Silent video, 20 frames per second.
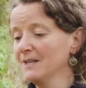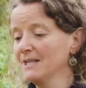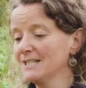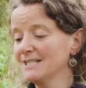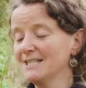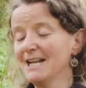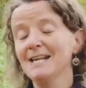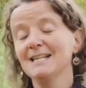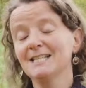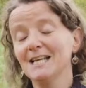
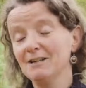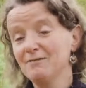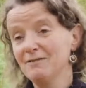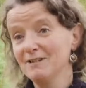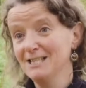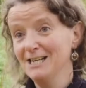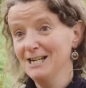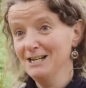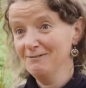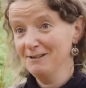snake's head
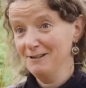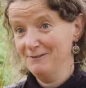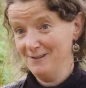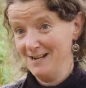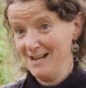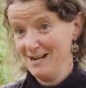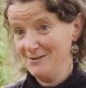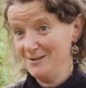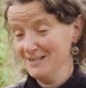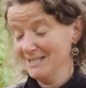fritillary
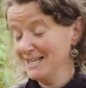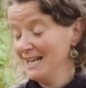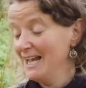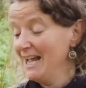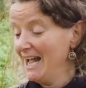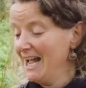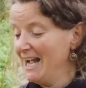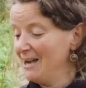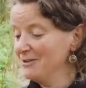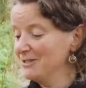flowers
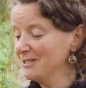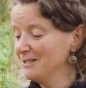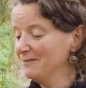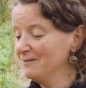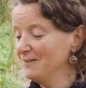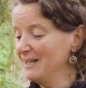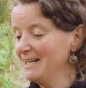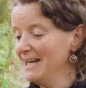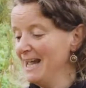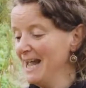out
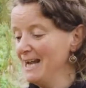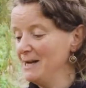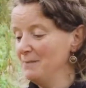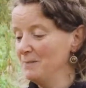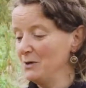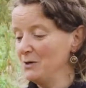of an egg